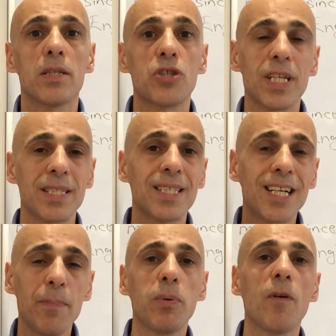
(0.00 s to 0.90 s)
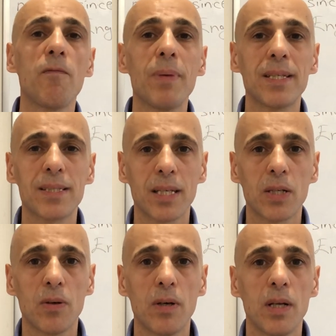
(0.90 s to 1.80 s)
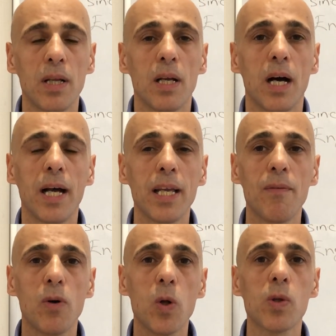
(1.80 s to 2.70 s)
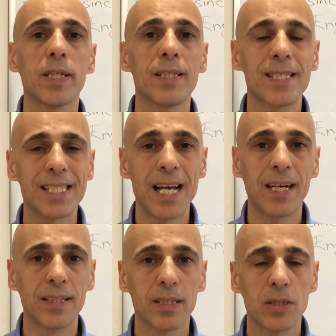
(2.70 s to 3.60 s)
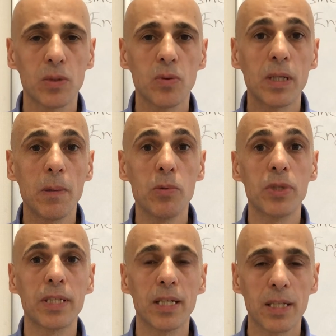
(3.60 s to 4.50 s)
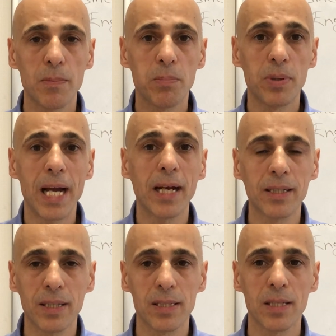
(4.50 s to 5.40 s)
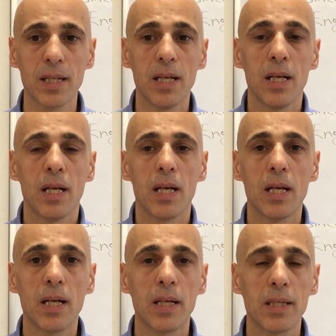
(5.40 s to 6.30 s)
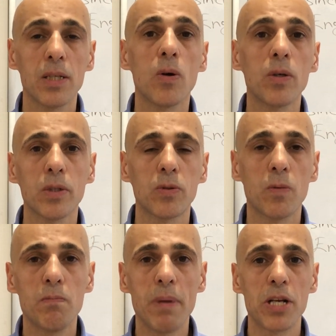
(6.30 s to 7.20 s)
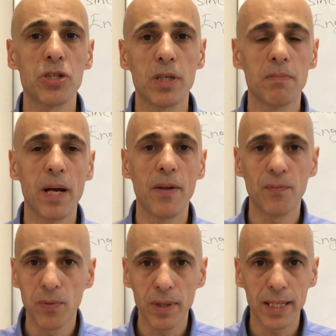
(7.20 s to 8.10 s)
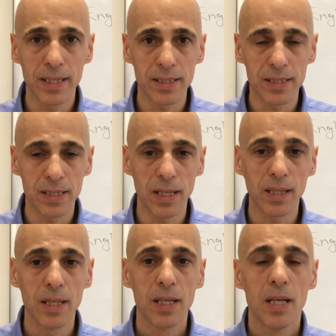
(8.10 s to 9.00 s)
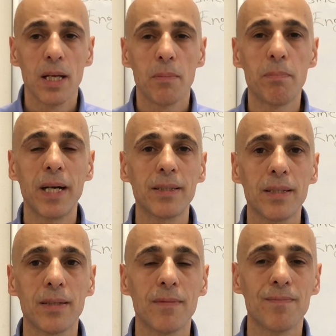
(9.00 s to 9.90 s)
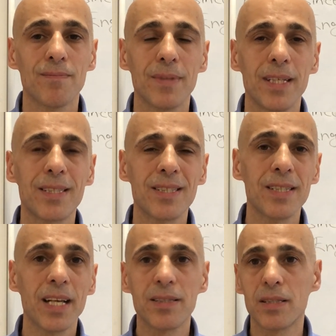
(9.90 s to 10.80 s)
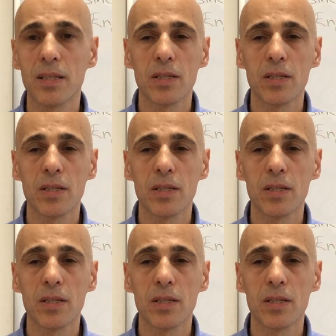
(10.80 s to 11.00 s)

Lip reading: just a couple of months ago, I have already started to communicate and practice in order to measure my fluency. But it's not,